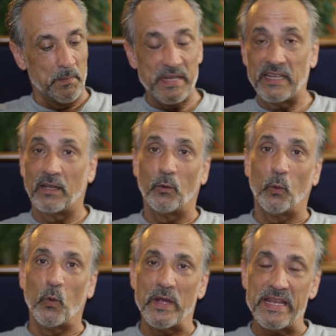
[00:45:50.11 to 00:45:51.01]

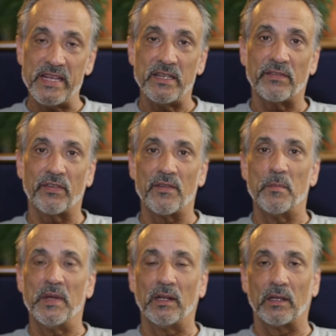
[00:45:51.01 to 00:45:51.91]
being weaned from the
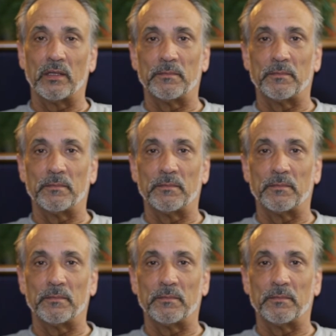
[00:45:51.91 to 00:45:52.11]
milk.